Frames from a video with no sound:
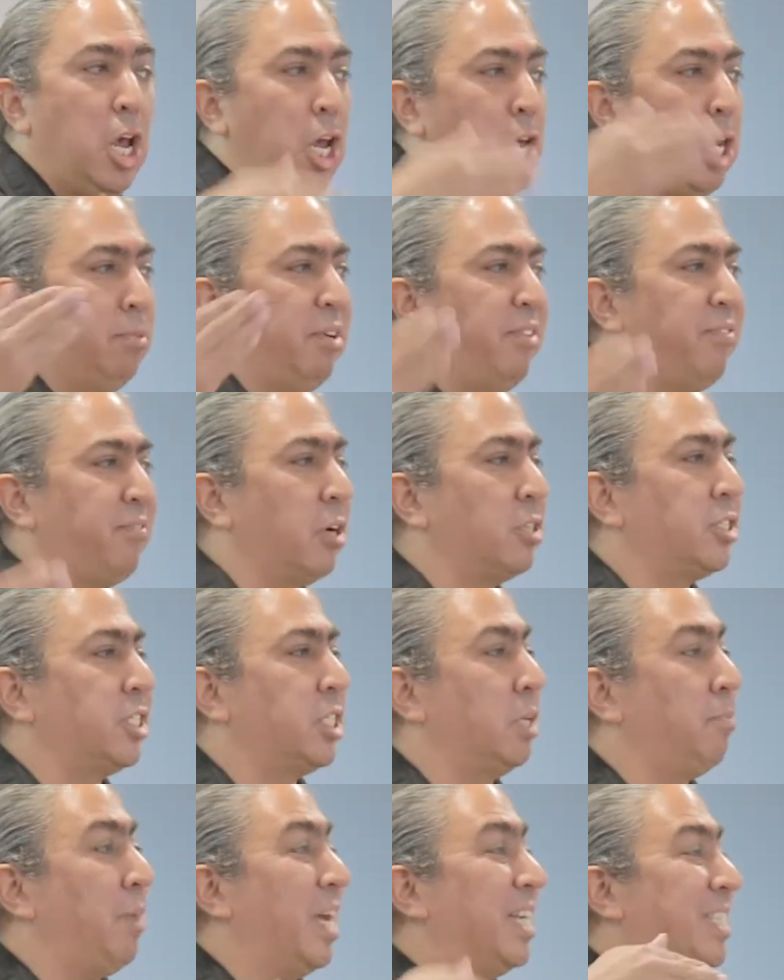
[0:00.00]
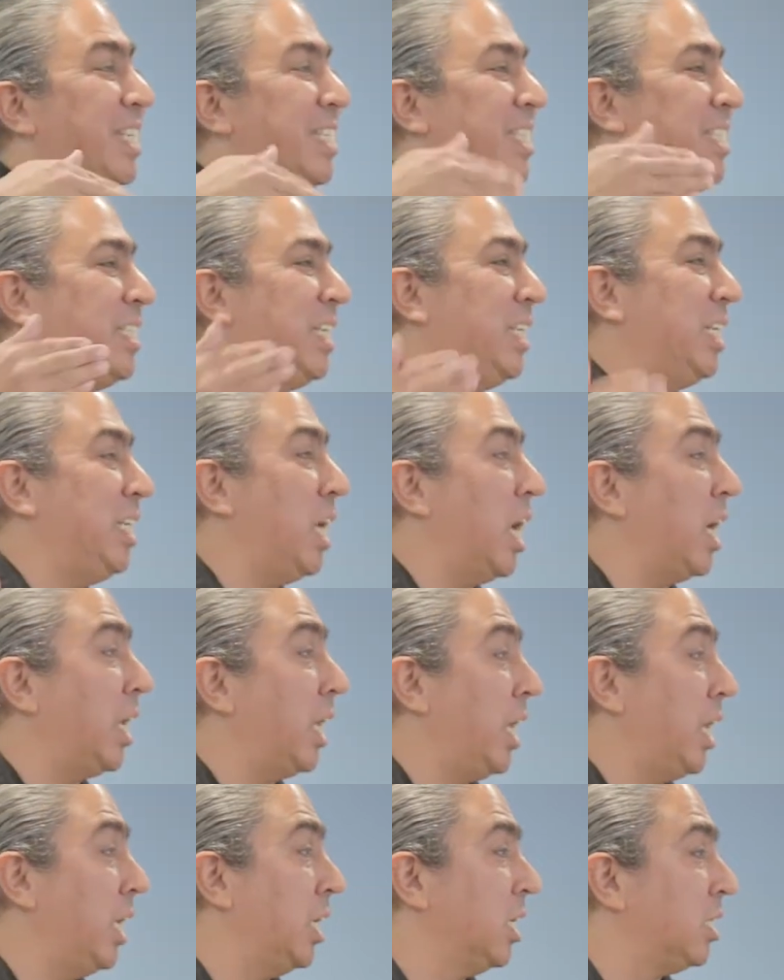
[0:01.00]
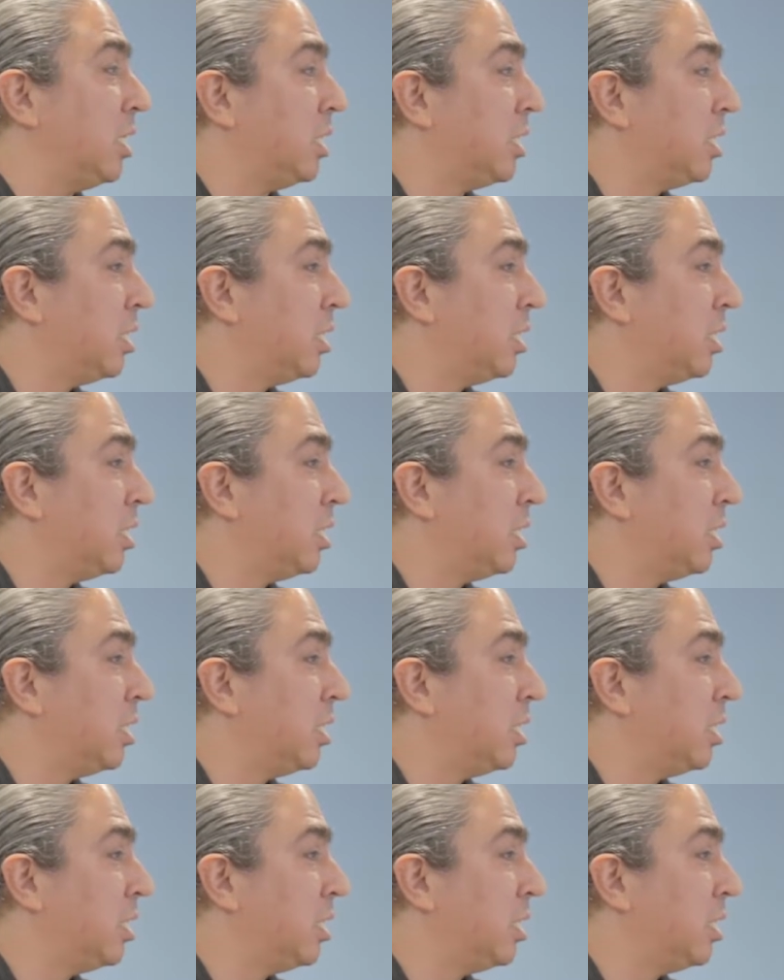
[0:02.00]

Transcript: He refers to them as a city on a hill.